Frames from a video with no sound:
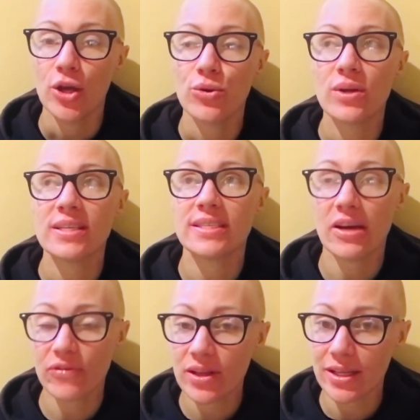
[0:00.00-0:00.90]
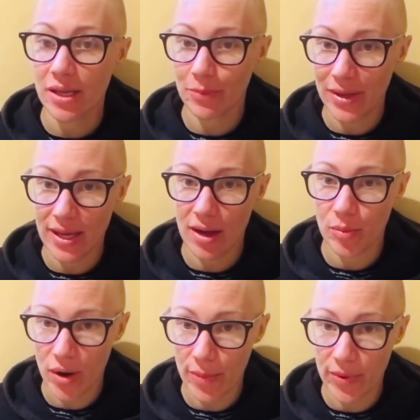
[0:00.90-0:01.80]
you can definitely be a
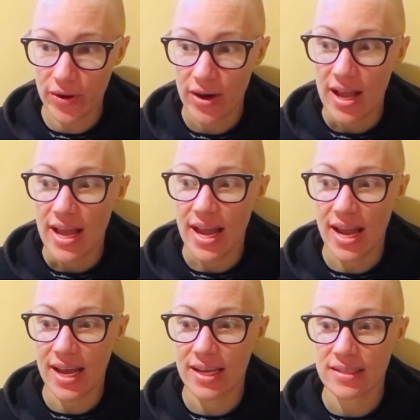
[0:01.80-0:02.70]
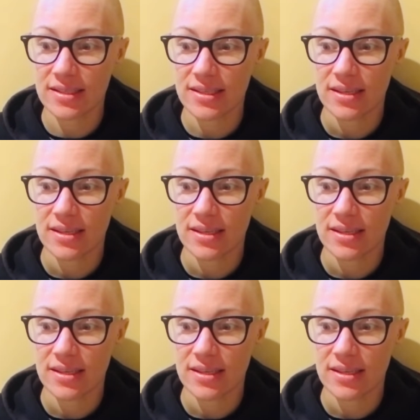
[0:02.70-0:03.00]
prepper and